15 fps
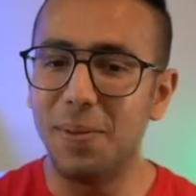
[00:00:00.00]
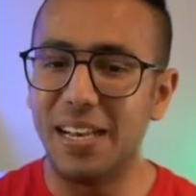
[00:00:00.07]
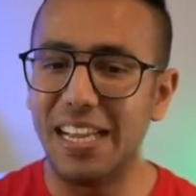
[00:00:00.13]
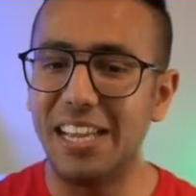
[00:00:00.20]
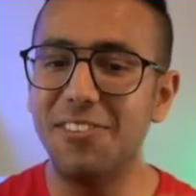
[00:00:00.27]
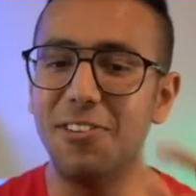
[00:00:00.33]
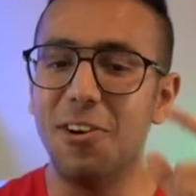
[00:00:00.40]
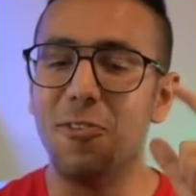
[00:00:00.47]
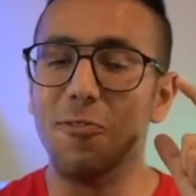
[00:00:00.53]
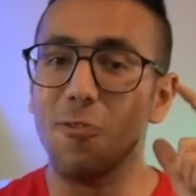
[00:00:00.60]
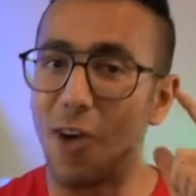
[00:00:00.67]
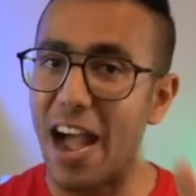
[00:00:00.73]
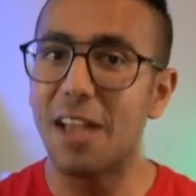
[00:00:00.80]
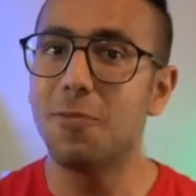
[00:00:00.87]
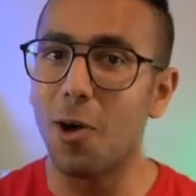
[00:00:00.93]
believe
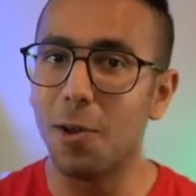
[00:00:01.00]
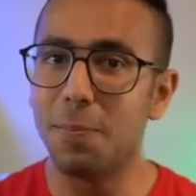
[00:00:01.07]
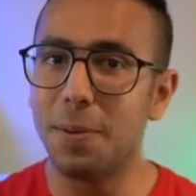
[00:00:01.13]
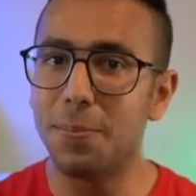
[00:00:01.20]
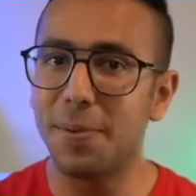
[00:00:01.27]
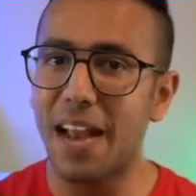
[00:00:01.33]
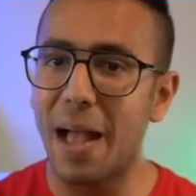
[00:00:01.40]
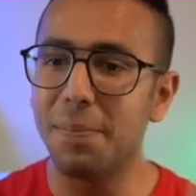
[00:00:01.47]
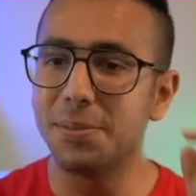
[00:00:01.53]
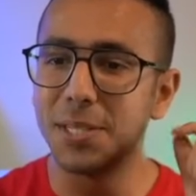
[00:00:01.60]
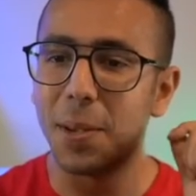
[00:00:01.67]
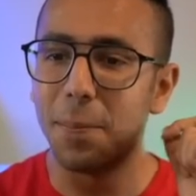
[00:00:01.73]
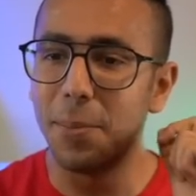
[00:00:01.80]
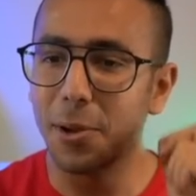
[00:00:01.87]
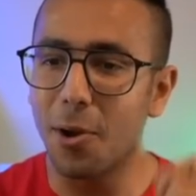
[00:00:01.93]
why wallpaper apps
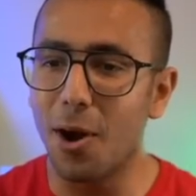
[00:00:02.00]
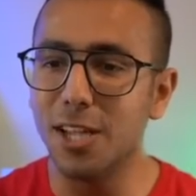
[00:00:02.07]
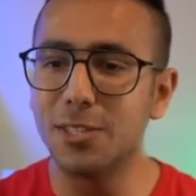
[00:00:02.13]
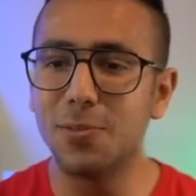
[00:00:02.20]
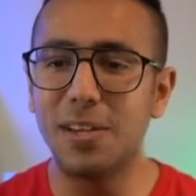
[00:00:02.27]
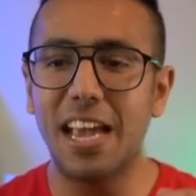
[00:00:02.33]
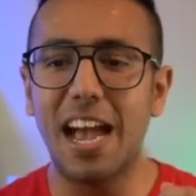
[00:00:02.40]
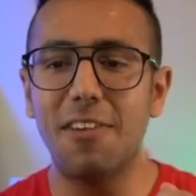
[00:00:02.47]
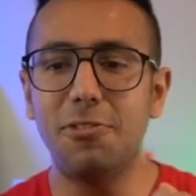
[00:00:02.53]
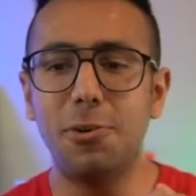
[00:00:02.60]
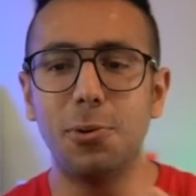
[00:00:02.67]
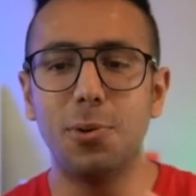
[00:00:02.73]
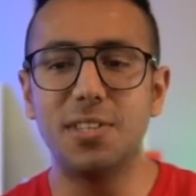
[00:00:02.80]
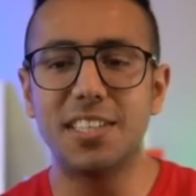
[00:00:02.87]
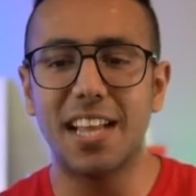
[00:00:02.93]
because we have
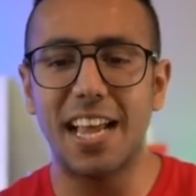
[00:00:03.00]
tools